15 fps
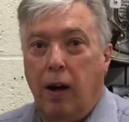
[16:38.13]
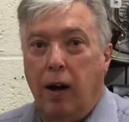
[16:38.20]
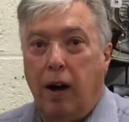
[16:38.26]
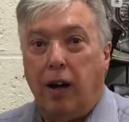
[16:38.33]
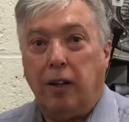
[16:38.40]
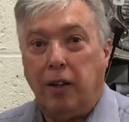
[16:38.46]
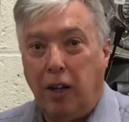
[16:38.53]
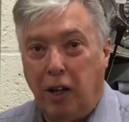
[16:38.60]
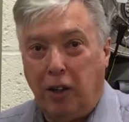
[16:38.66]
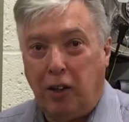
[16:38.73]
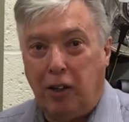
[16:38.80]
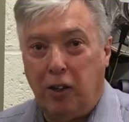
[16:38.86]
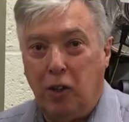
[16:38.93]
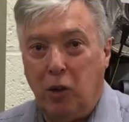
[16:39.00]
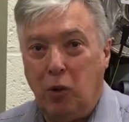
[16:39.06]
I'd
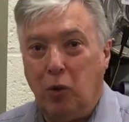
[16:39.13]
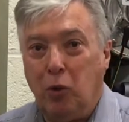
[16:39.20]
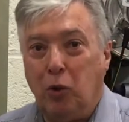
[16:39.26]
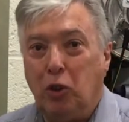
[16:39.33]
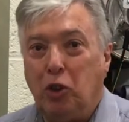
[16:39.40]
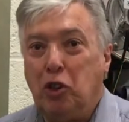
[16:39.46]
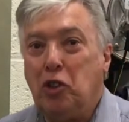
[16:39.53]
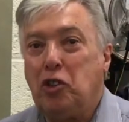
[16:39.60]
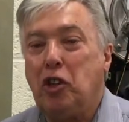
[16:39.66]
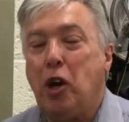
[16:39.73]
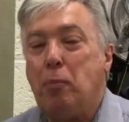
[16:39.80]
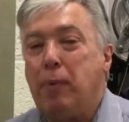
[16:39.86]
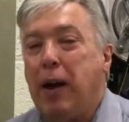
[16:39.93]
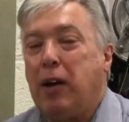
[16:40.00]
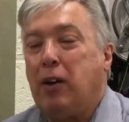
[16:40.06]
like to just go
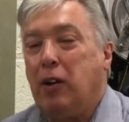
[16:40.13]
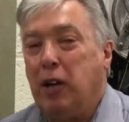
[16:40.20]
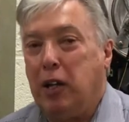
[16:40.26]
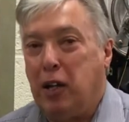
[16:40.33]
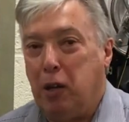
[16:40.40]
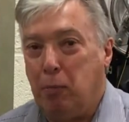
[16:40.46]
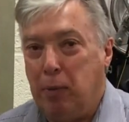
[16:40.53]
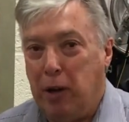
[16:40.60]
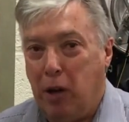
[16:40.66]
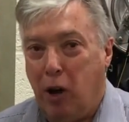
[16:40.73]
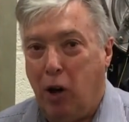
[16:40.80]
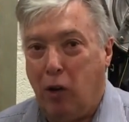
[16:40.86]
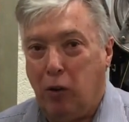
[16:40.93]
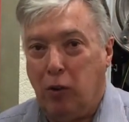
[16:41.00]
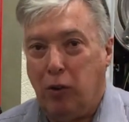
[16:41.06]
back a little bit
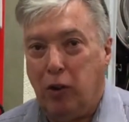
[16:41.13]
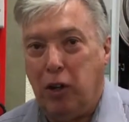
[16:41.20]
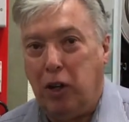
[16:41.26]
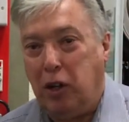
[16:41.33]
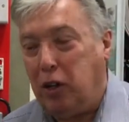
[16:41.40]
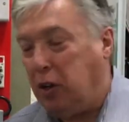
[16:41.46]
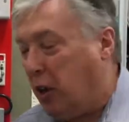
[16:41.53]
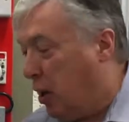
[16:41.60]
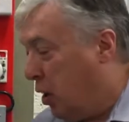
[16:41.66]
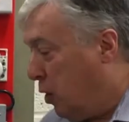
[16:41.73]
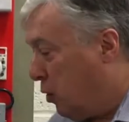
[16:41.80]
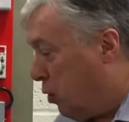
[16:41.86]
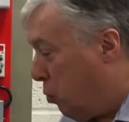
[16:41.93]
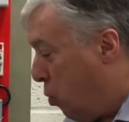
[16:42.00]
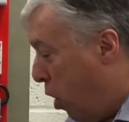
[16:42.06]
on the
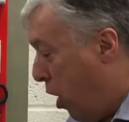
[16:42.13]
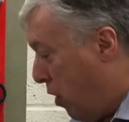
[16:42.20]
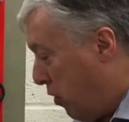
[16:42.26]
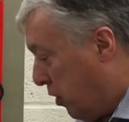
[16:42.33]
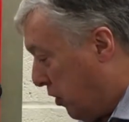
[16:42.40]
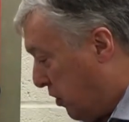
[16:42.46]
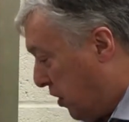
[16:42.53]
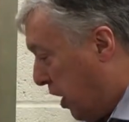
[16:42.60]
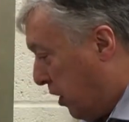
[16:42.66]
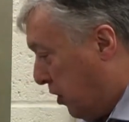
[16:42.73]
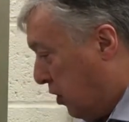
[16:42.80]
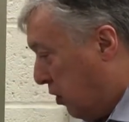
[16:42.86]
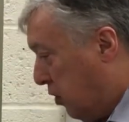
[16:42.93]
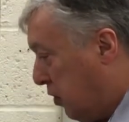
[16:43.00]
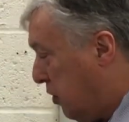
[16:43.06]
wiring
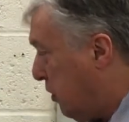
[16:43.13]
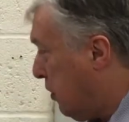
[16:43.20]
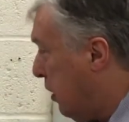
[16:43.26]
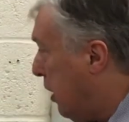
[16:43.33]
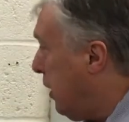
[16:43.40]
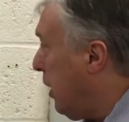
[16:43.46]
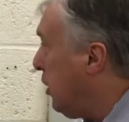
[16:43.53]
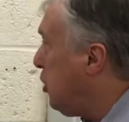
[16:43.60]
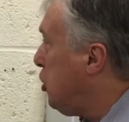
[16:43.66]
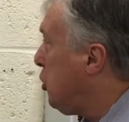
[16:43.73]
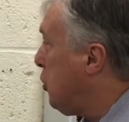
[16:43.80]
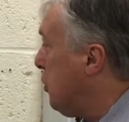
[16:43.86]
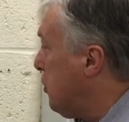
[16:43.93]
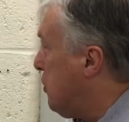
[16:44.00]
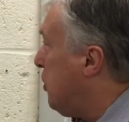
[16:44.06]
centers, and as you
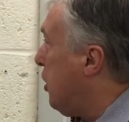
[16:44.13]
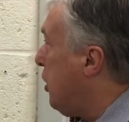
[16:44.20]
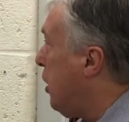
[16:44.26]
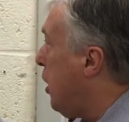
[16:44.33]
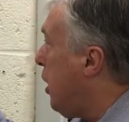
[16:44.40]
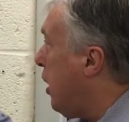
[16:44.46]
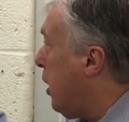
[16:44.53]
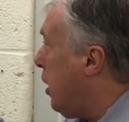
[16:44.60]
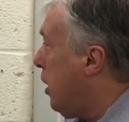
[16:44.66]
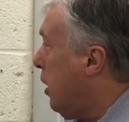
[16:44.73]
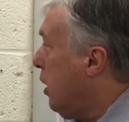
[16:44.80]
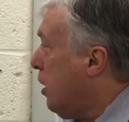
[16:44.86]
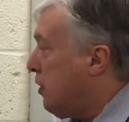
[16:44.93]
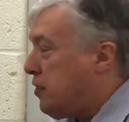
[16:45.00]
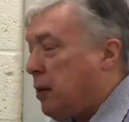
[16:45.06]
can see here,
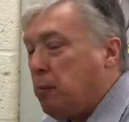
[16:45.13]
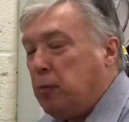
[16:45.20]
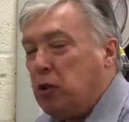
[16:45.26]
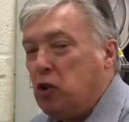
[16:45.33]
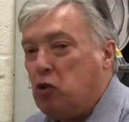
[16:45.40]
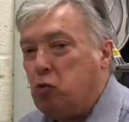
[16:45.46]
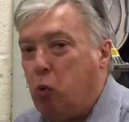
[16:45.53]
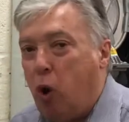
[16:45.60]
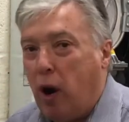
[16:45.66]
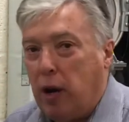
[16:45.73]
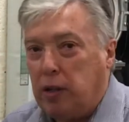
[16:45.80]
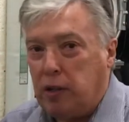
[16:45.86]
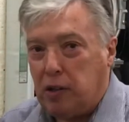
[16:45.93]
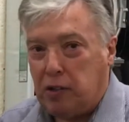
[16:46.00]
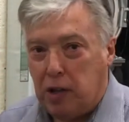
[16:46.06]
somebody's
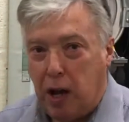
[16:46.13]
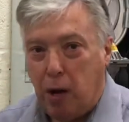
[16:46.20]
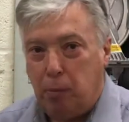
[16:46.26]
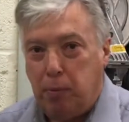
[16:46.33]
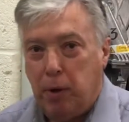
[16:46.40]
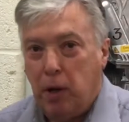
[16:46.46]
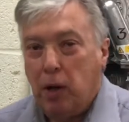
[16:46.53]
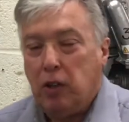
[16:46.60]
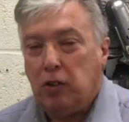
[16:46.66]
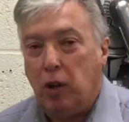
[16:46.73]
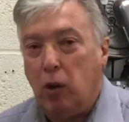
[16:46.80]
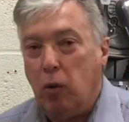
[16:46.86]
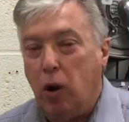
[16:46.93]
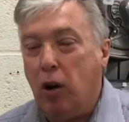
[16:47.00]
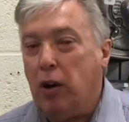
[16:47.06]
wired this up.
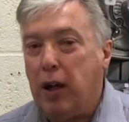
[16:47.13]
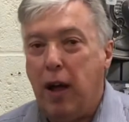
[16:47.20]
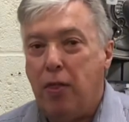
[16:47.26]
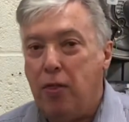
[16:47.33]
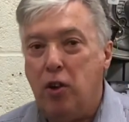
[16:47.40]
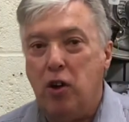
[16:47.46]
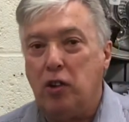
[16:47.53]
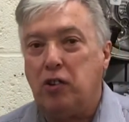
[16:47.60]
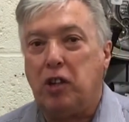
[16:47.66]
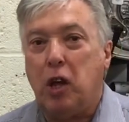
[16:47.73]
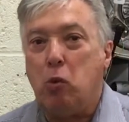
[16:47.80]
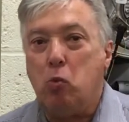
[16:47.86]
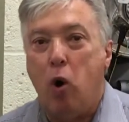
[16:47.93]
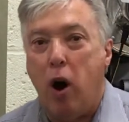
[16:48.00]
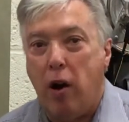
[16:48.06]
So on our Thursday
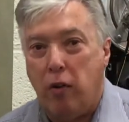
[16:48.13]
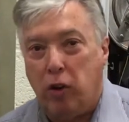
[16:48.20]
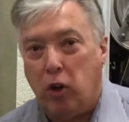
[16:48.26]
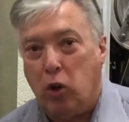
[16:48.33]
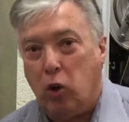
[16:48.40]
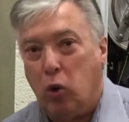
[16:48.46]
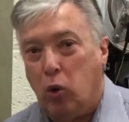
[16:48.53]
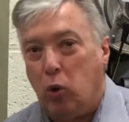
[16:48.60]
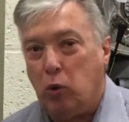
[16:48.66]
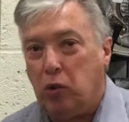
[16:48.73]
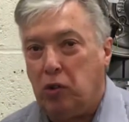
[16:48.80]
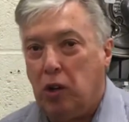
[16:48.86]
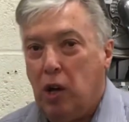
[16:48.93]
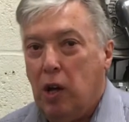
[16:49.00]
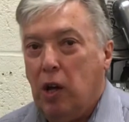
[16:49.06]
wiring
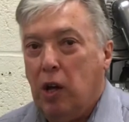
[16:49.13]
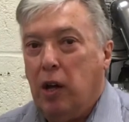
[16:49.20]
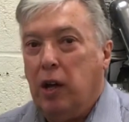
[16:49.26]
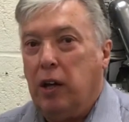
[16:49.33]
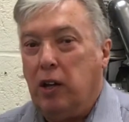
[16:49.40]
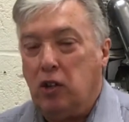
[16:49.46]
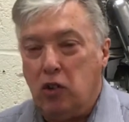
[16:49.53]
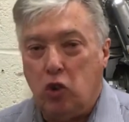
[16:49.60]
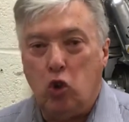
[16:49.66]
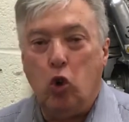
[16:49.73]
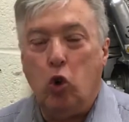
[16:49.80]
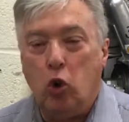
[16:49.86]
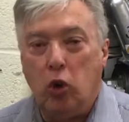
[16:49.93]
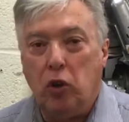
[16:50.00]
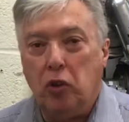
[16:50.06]
course,
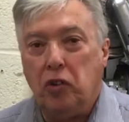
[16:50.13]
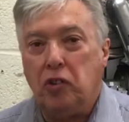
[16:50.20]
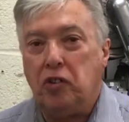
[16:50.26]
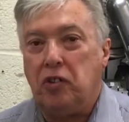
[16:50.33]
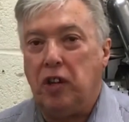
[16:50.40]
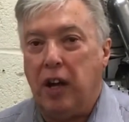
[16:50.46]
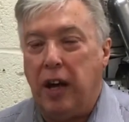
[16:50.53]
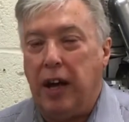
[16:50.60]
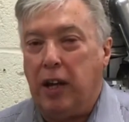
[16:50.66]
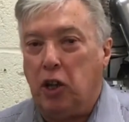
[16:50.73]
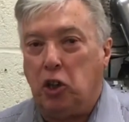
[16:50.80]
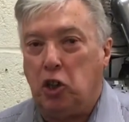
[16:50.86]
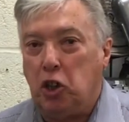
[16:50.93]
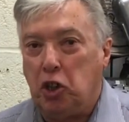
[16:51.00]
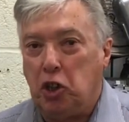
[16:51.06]
installers,
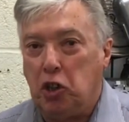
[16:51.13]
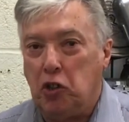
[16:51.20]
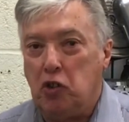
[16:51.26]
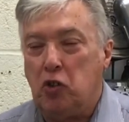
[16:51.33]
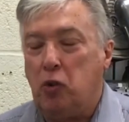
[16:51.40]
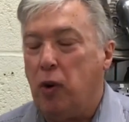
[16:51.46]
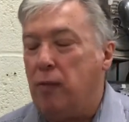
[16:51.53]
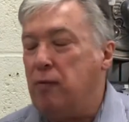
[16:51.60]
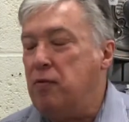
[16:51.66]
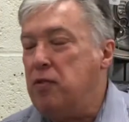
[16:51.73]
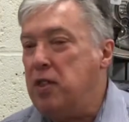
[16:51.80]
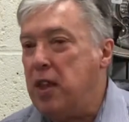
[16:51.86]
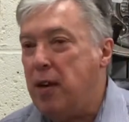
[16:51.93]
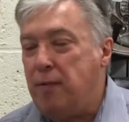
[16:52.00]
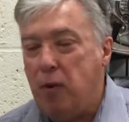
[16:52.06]
electricians who have
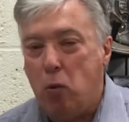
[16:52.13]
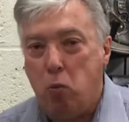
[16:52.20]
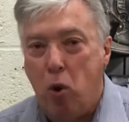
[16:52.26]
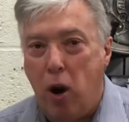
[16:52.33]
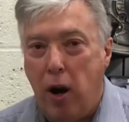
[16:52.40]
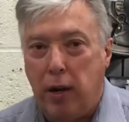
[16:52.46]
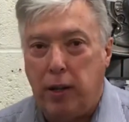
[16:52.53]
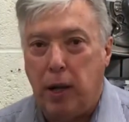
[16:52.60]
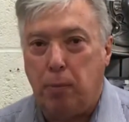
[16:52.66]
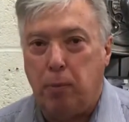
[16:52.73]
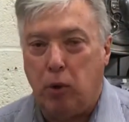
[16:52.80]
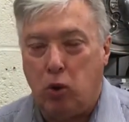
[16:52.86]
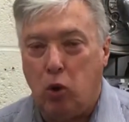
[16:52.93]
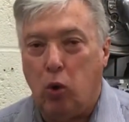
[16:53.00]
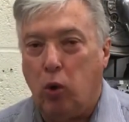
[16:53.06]
never wired up
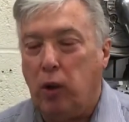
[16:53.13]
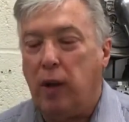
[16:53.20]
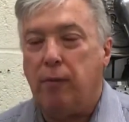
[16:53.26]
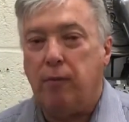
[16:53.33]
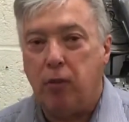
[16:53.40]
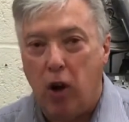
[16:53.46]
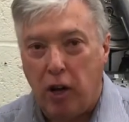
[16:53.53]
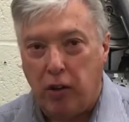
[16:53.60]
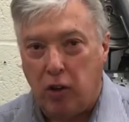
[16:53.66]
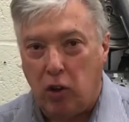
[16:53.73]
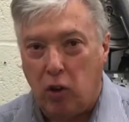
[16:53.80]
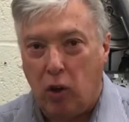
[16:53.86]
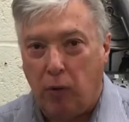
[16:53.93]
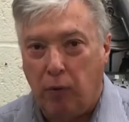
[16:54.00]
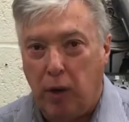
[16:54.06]
at all, they're
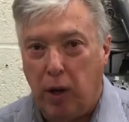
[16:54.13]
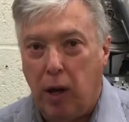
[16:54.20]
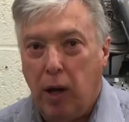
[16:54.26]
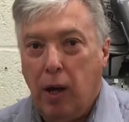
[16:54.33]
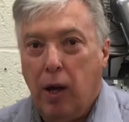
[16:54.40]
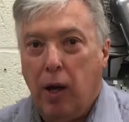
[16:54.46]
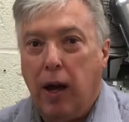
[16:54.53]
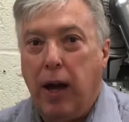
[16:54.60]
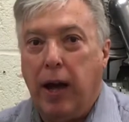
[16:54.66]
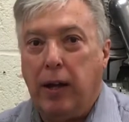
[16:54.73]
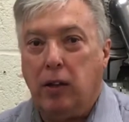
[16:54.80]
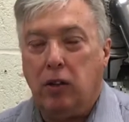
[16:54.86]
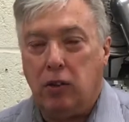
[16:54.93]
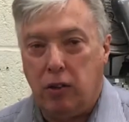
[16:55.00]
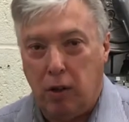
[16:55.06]
frightened of it,
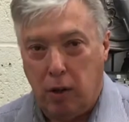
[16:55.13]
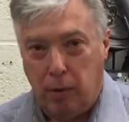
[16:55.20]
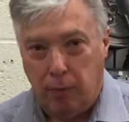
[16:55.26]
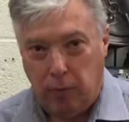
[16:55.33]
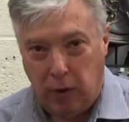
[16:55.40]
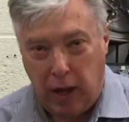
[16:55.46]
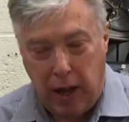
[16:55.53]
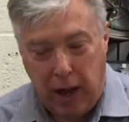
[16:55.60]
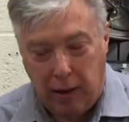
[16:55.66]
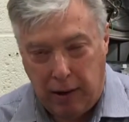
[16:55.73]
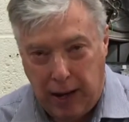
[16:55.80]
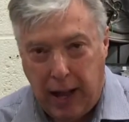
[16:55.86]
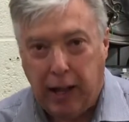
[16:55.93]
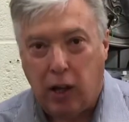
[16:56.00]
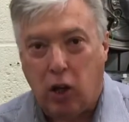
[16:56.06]
and they
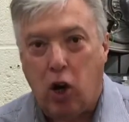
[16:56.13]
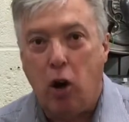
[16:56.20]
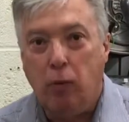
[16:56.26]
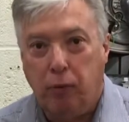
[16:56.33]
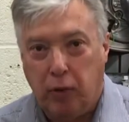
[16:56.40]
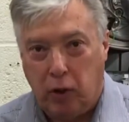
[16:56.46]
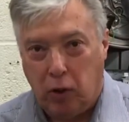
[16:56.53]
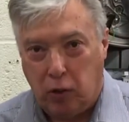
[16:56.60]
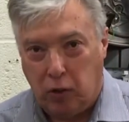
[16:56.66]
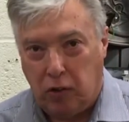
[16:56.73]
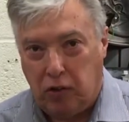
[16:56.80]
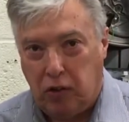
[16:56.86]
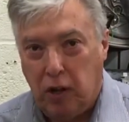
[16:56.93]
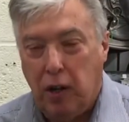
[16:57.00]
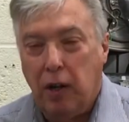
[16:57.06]
lack
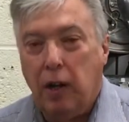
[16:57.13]
confidence.